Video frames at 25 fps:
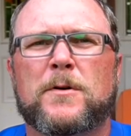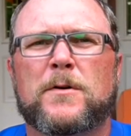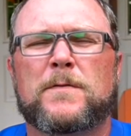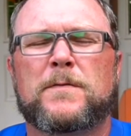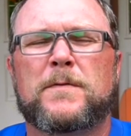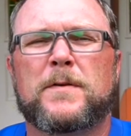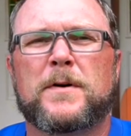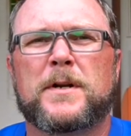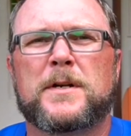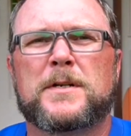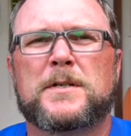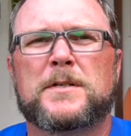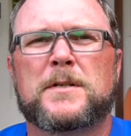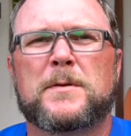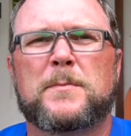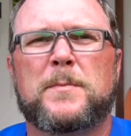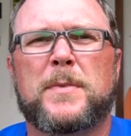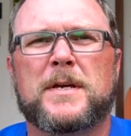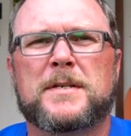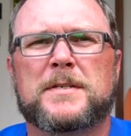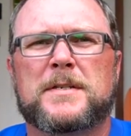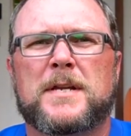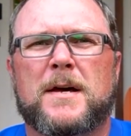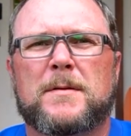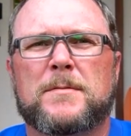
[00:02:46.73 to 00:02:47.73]
footage, the
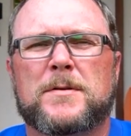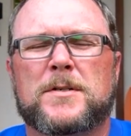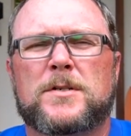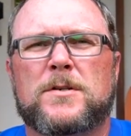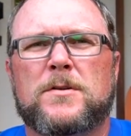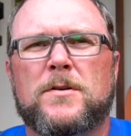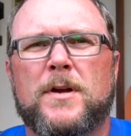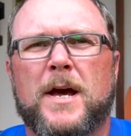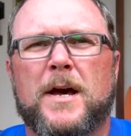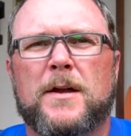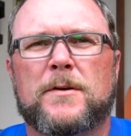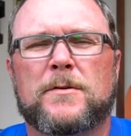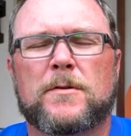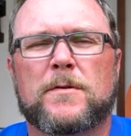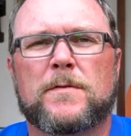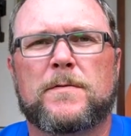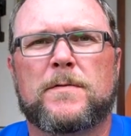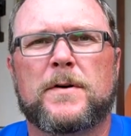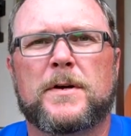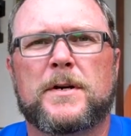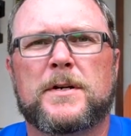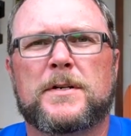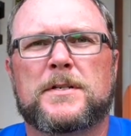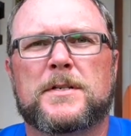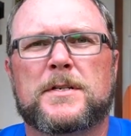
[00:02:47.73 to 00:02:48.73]
best time to shoot outdoor
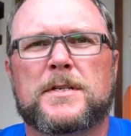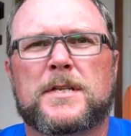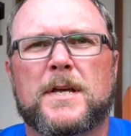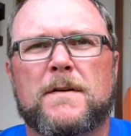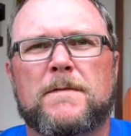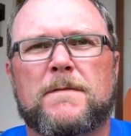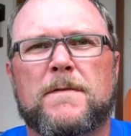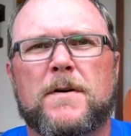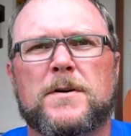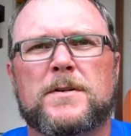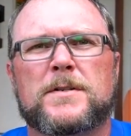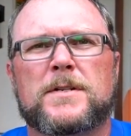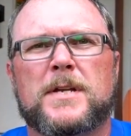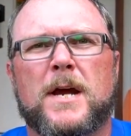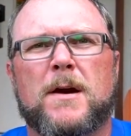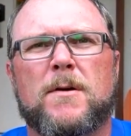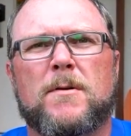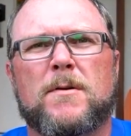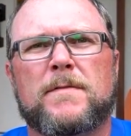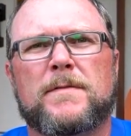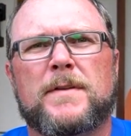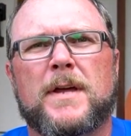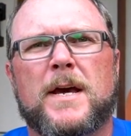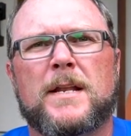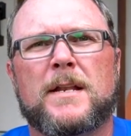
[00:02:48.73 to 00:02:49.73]
footage is that first
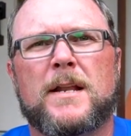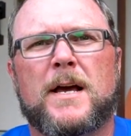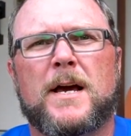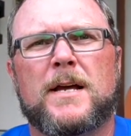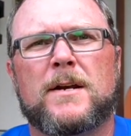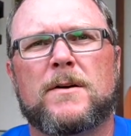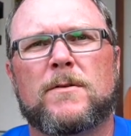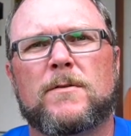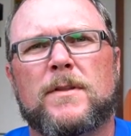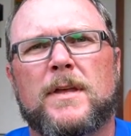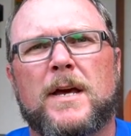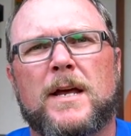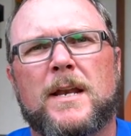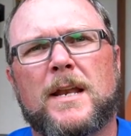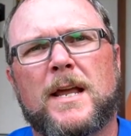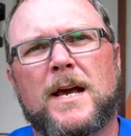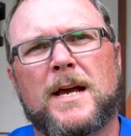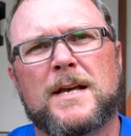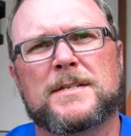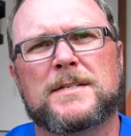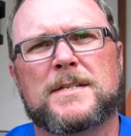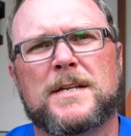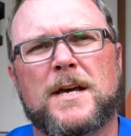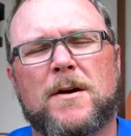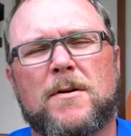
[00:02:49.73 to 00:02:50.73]
hour of daylight or that
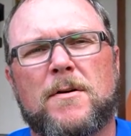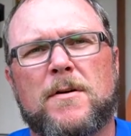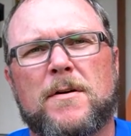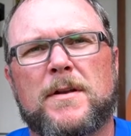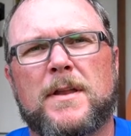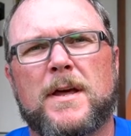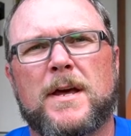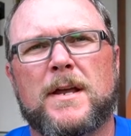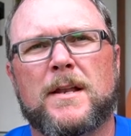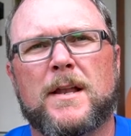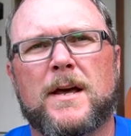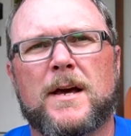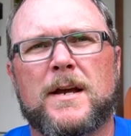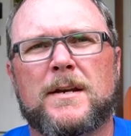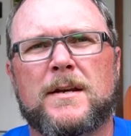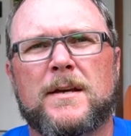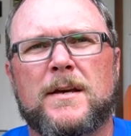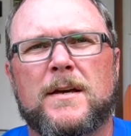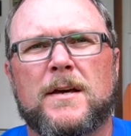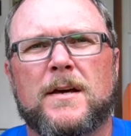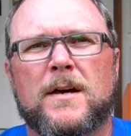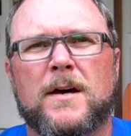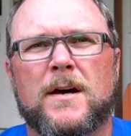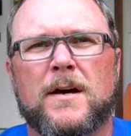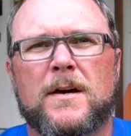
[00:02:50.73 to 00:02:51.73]
last hour of daylight,
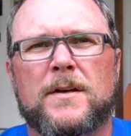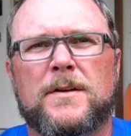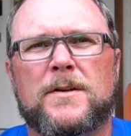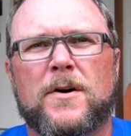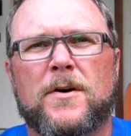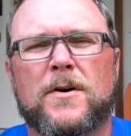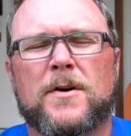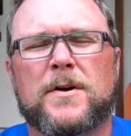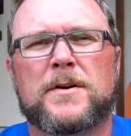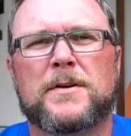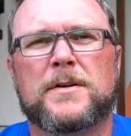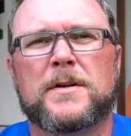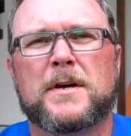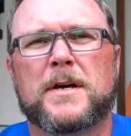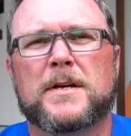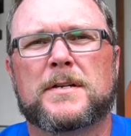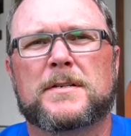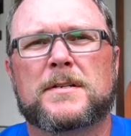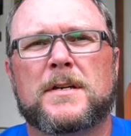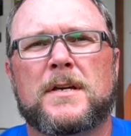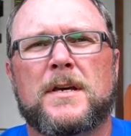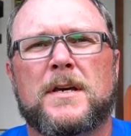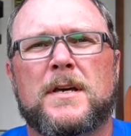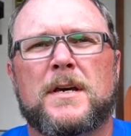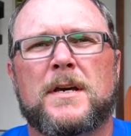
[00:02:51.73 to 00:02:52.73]
dawn or
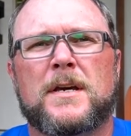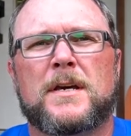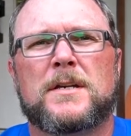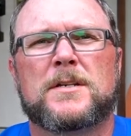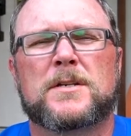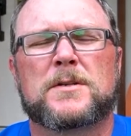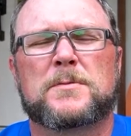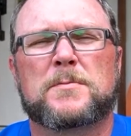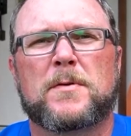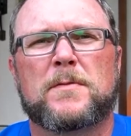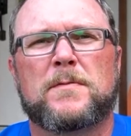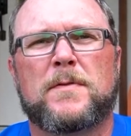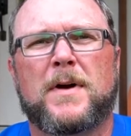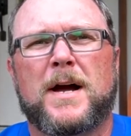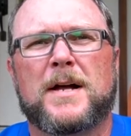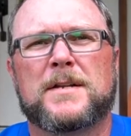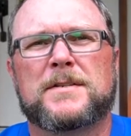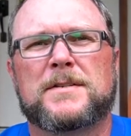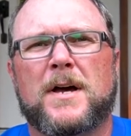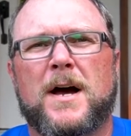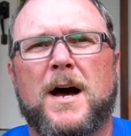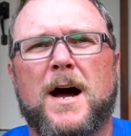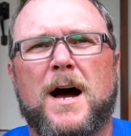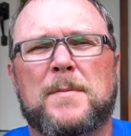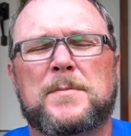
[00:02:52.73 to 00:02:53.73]
dusk. It just
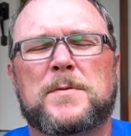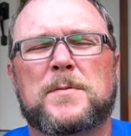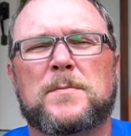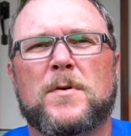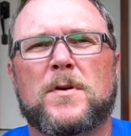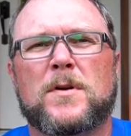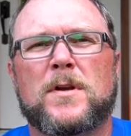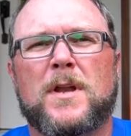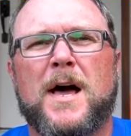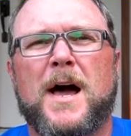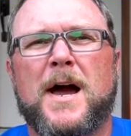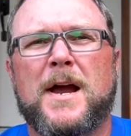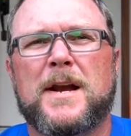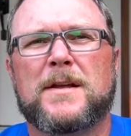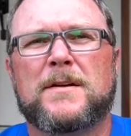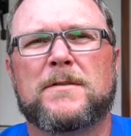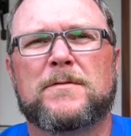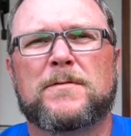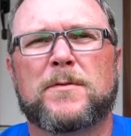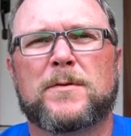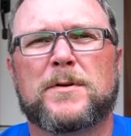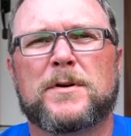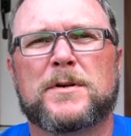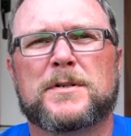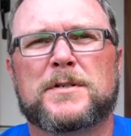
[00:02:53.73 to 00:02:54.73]
provides optimal lighting
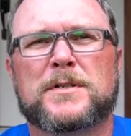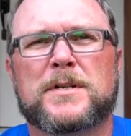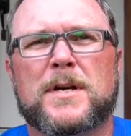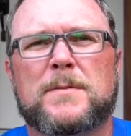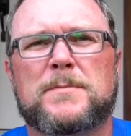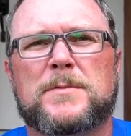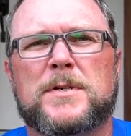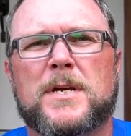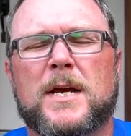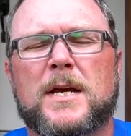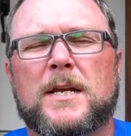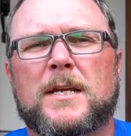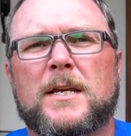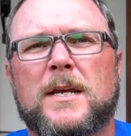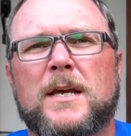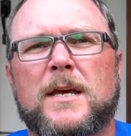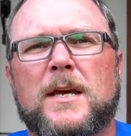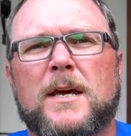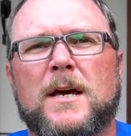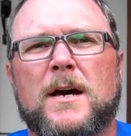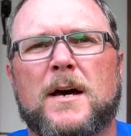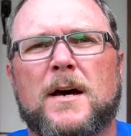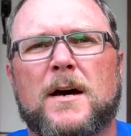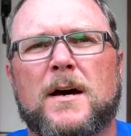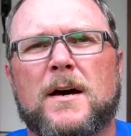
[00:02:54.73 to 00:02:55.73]
for your subject,
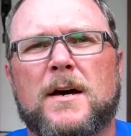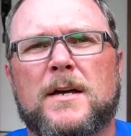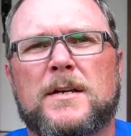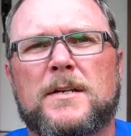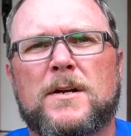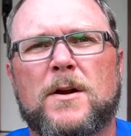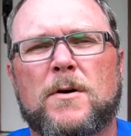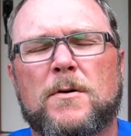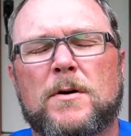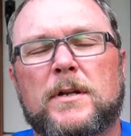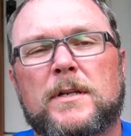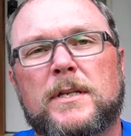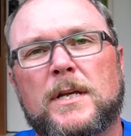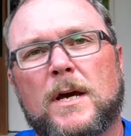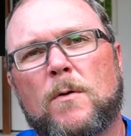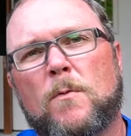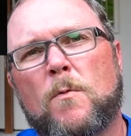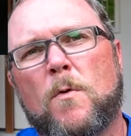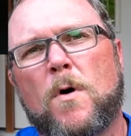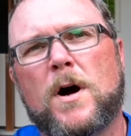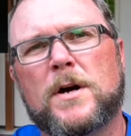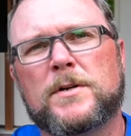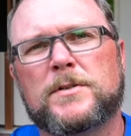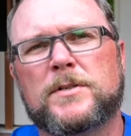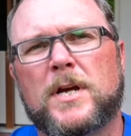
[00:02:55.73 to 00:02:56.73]
and you don't get that
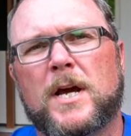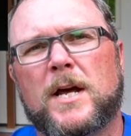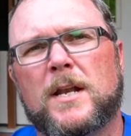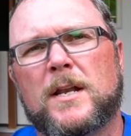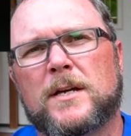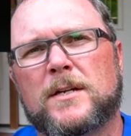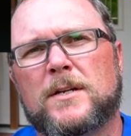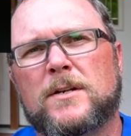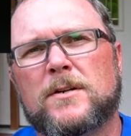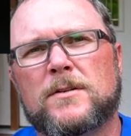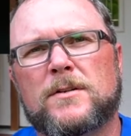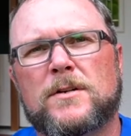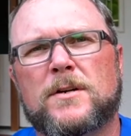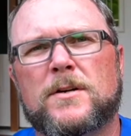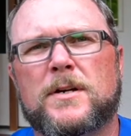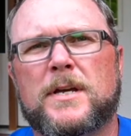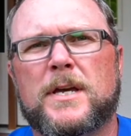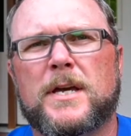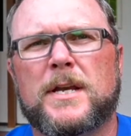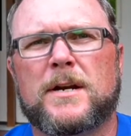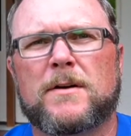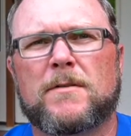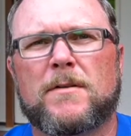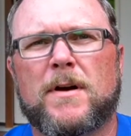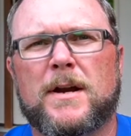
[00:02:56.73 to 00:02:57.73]
washout like you're
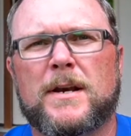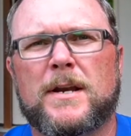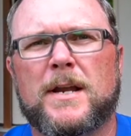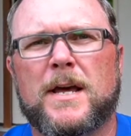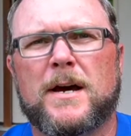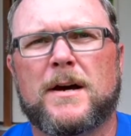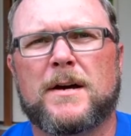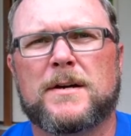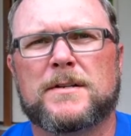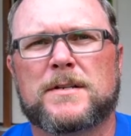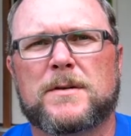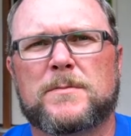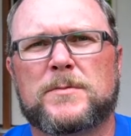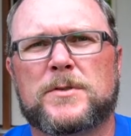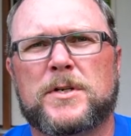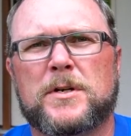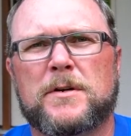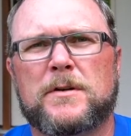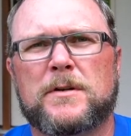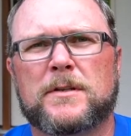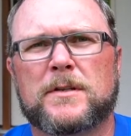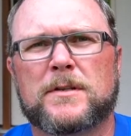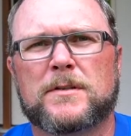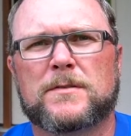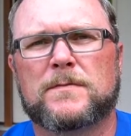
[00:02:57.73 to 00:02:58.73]
getting right now as I'm
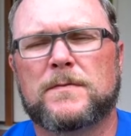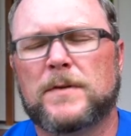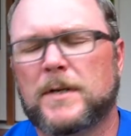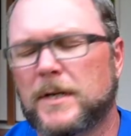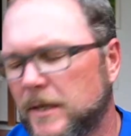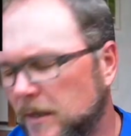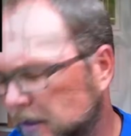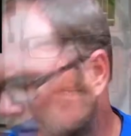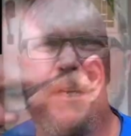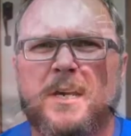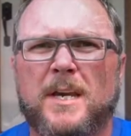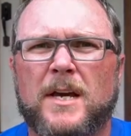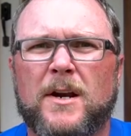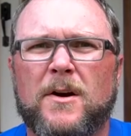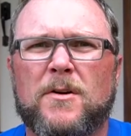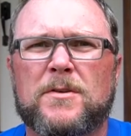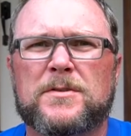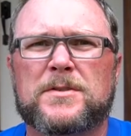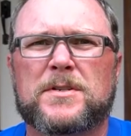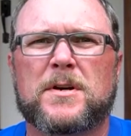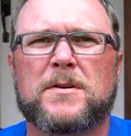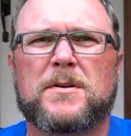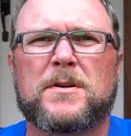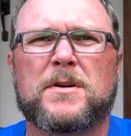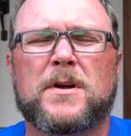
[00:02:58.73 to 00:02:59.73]
shooting this video. And
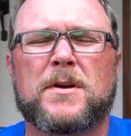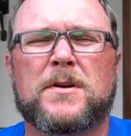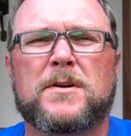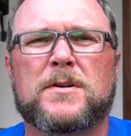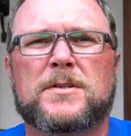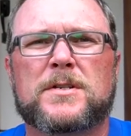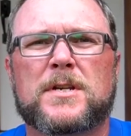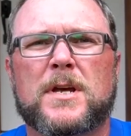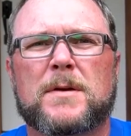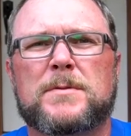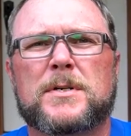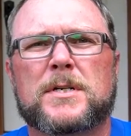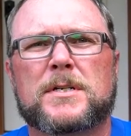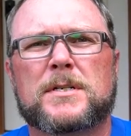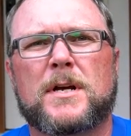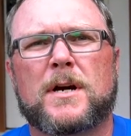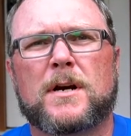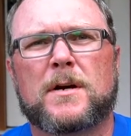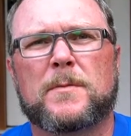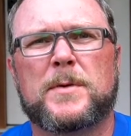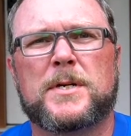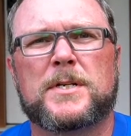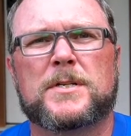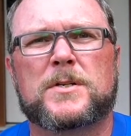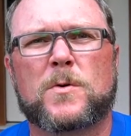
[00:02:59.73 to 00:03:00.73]
also, your subject's not
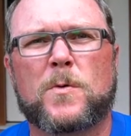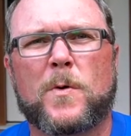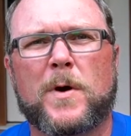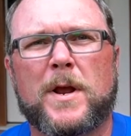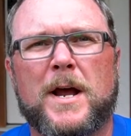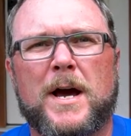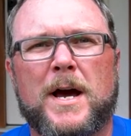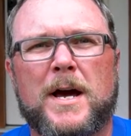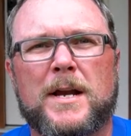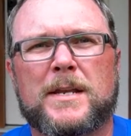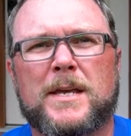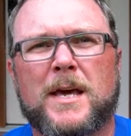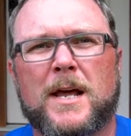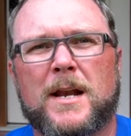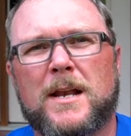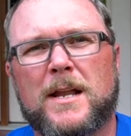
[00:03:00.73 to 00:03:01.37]
going to be squint-eyed, kind of